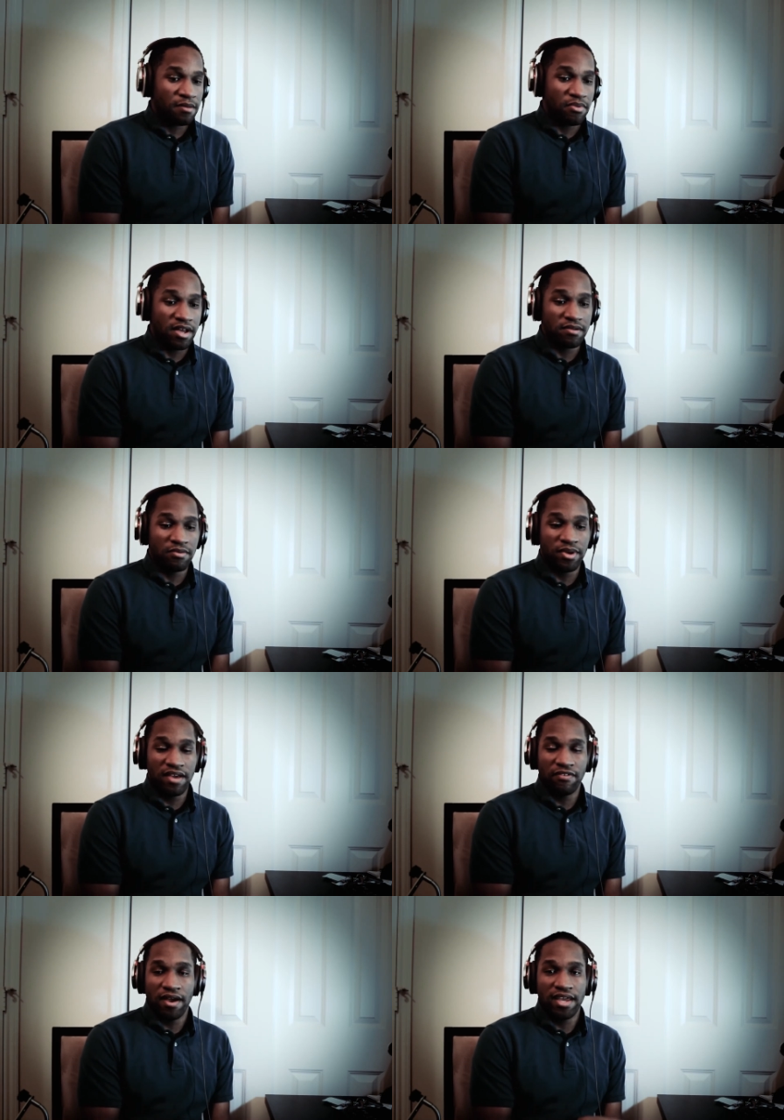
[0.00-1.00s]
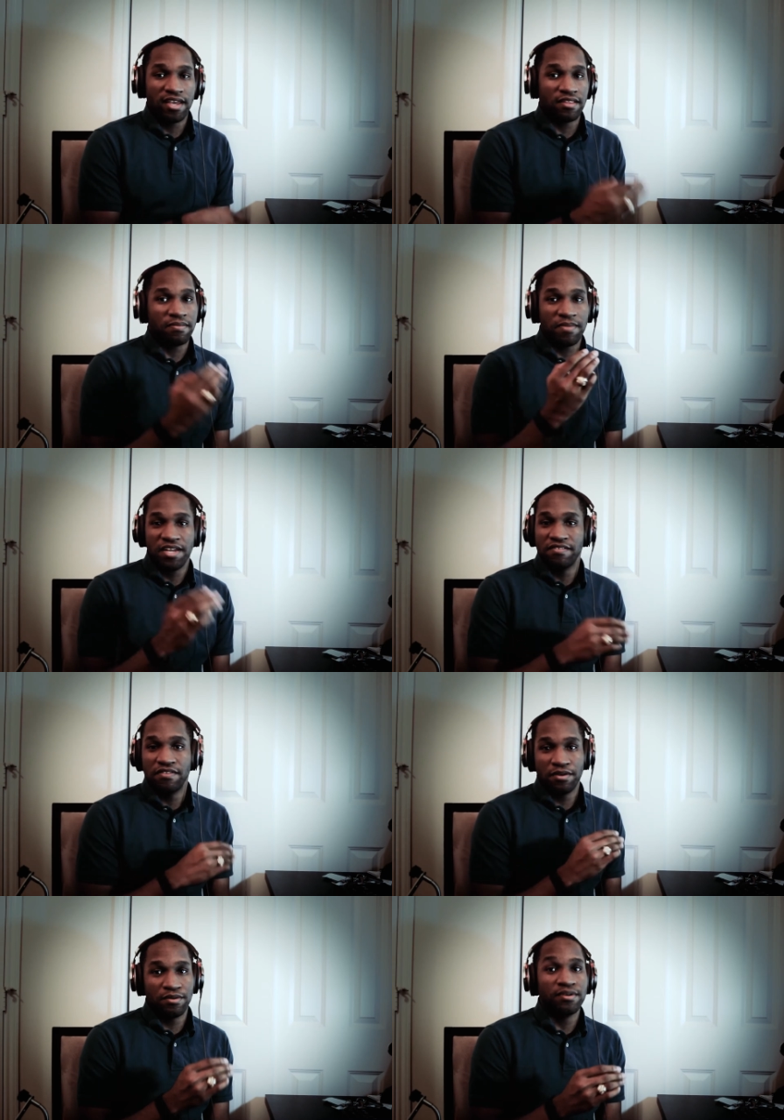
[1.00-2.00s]
But whenever I hit each of
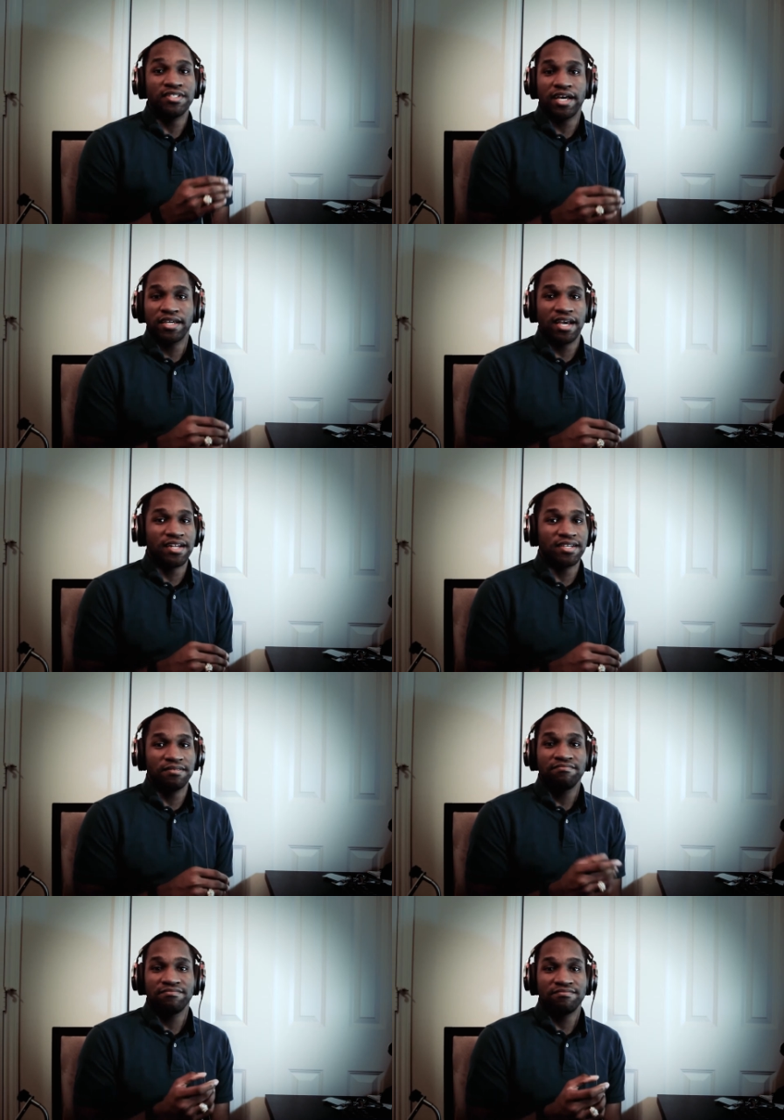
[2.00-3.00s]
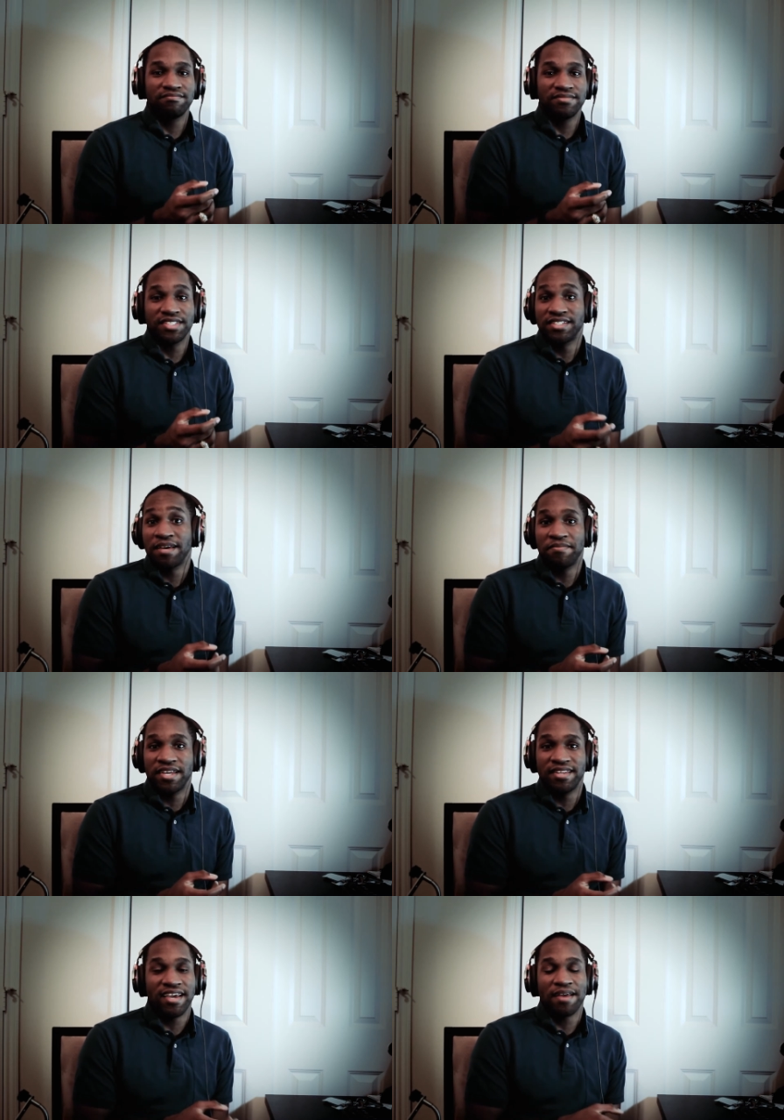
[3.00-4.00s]
those, I kind of just skipped it,
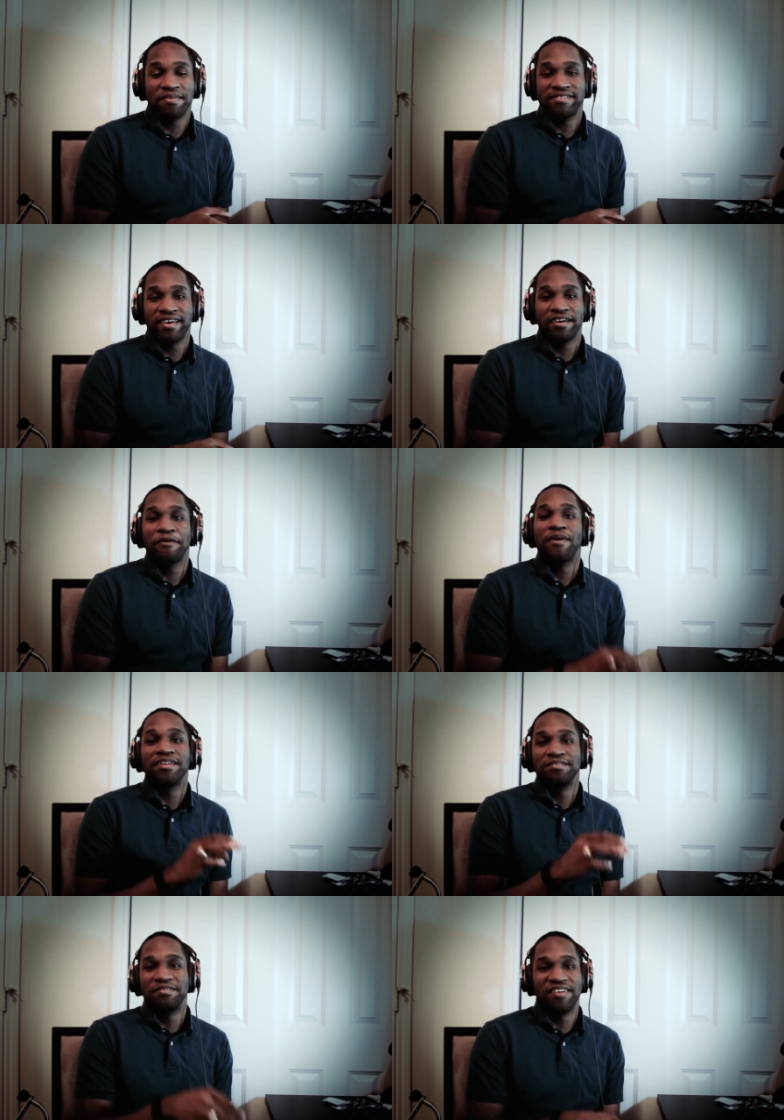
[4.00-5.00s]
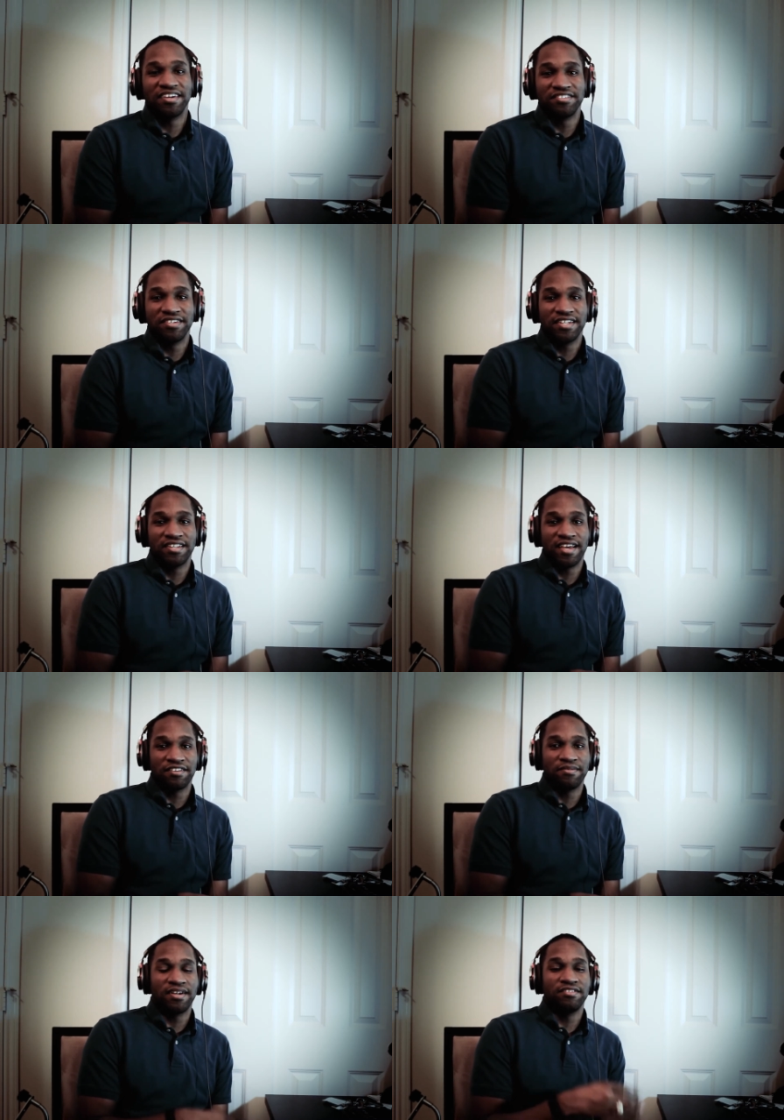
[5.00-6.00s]
and I kept on saying, oh, I'll do a milestone at the
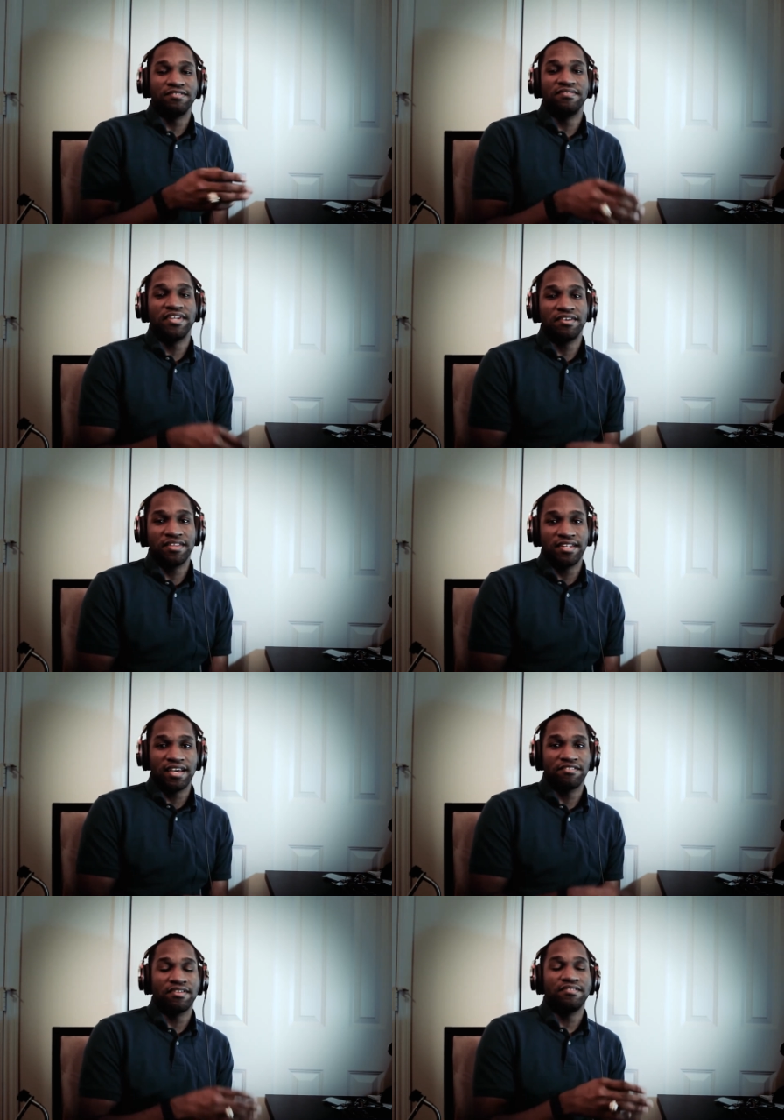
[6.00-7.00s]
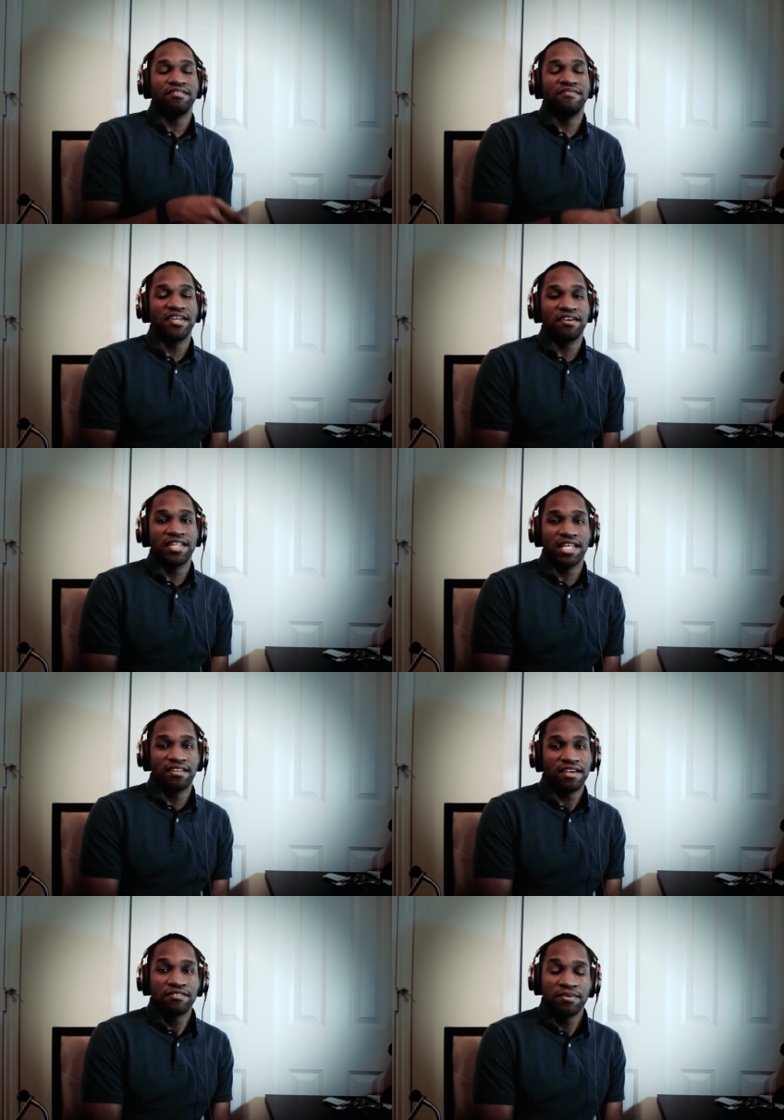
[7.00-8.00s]
next one, I'll do a video at the next one, I'll do the video at the
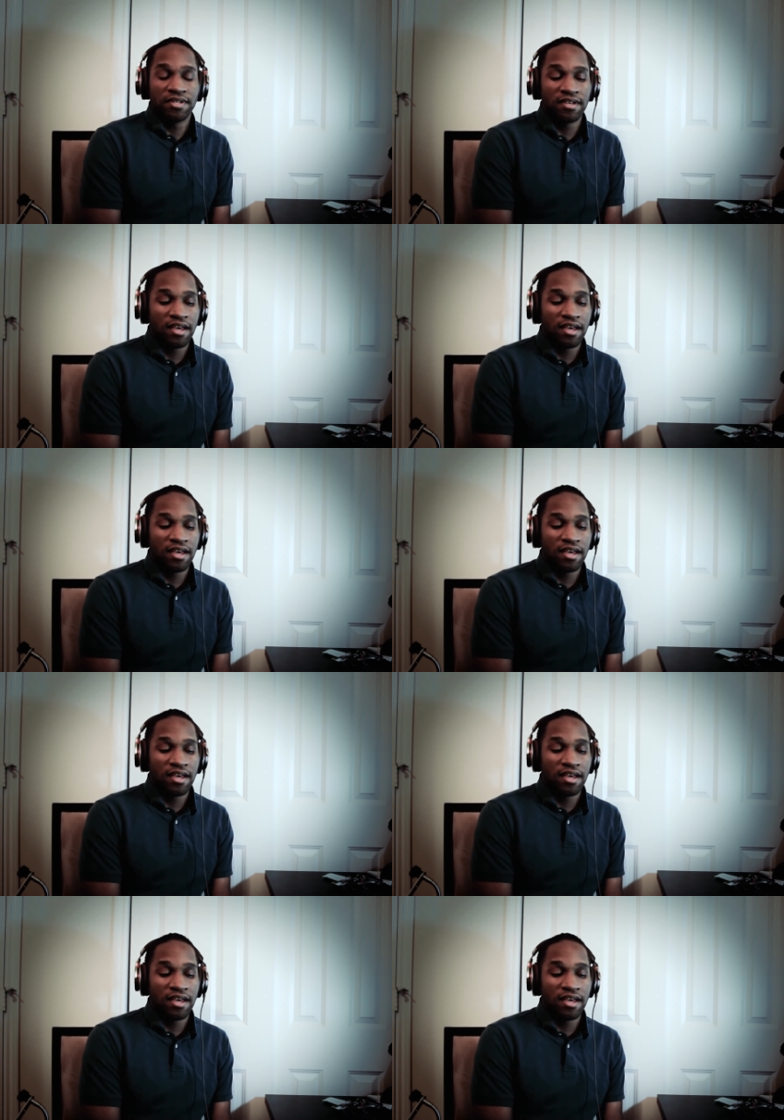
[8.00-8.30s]
next one.